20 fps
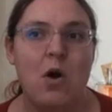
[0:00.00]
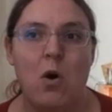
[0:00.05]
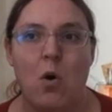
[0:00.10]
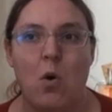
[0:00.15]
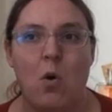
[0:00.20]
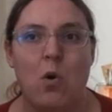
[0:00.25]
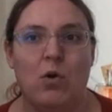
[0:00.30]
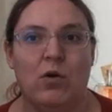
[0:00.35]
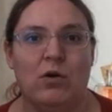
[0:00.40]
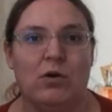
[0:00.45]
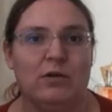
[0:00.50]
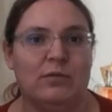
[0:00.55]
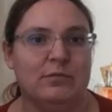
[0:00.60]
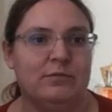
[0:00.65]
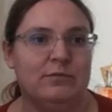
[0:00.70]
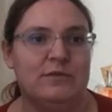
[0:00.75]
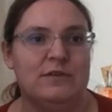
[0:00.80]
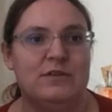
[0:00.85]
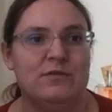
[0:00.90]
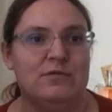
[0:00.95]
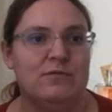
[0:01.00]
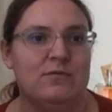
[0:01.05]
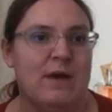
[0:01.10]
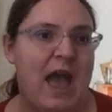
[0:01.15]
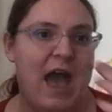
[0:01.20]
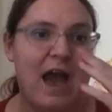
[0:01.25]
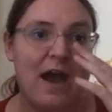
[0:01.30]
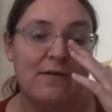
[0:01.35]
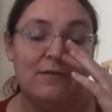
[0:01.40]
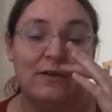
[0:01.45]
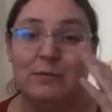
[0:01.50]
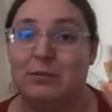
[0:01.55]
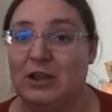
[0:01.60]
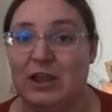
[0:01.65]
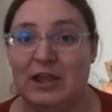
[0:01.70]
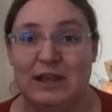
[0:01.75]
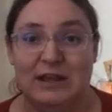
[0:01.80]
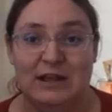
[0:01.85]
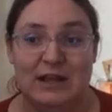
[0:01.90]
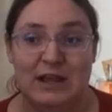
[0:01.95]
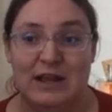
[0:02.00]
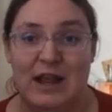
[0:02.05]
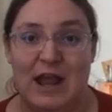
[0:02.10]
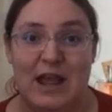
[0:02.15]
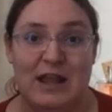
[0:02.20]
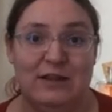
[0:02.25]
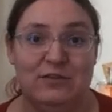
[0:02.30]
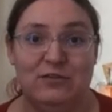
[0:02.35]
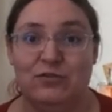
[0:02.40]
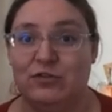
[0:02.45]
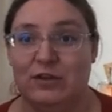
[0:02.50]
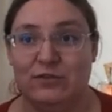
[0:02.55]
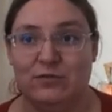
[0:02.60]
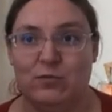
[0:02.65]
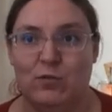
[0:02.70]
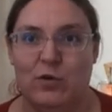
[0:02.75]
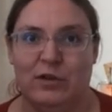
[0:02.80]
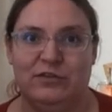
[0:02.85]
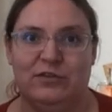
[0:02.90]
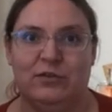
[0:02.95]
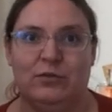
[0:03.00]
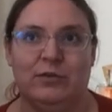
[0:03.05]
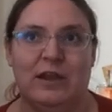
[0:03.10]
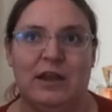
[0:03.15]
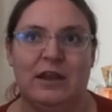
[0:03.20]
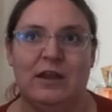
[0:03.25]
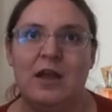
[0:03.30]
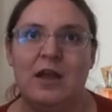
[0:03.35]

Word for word: or you haven't played it and you just want to. Like,